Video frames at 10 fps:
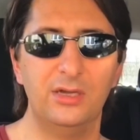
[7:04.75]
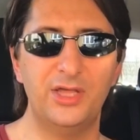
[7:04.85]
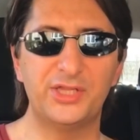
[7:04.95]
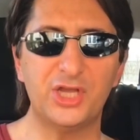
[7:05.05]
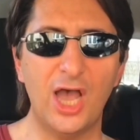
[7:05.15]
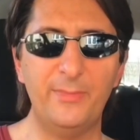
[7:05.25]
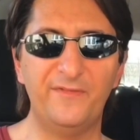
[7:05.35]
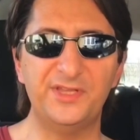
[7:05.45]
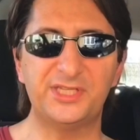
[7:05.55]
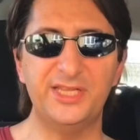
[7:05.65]
At the time
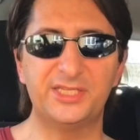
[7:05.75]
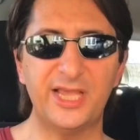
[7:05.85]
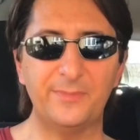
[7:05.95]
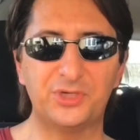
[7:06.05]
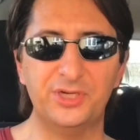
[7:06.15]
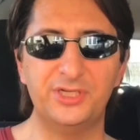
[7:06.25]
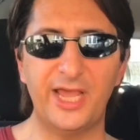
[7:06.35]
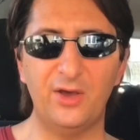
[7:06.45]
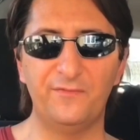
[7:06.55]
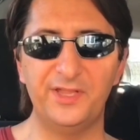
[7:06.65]
of its inception,
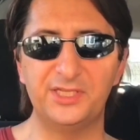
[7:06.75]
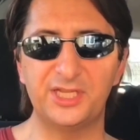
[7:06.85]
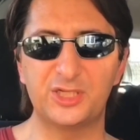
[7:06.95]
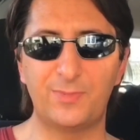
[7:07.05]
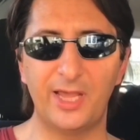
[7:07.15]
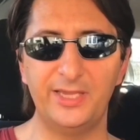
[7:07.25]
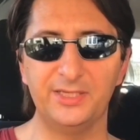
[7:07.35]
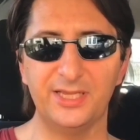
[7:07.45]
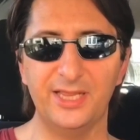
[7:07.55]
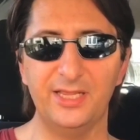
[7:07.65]
Dale Vince
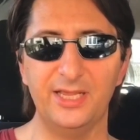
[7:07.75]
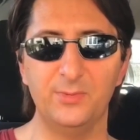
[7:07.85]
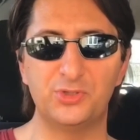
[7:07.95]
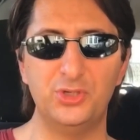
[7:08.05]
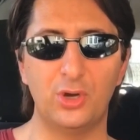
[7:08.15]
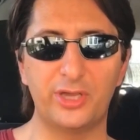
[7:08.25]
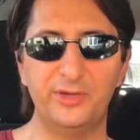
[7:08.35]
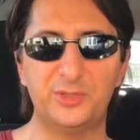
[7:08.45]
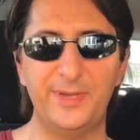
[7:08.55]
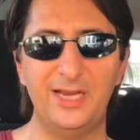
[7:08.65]
explained it was not
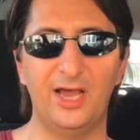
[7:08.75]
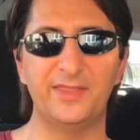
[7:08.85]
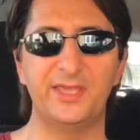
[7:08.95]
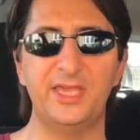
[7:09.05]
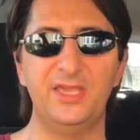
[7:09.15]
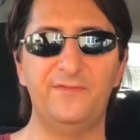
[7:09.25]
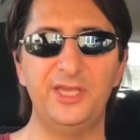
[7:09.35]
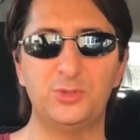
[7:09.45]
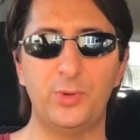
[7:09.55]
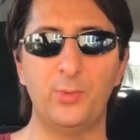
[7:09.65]
going to be like the E
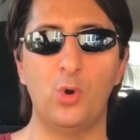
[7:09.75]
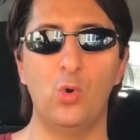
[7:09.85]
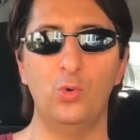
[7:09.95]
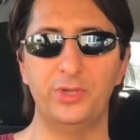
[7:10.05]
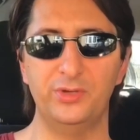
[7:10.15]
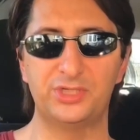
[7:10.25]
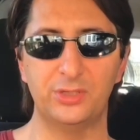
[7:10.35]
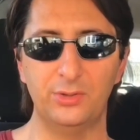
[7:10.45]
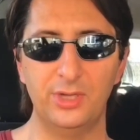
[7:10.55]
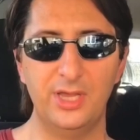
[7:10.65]
Vs we were all used
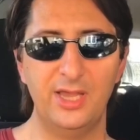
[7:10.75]
to.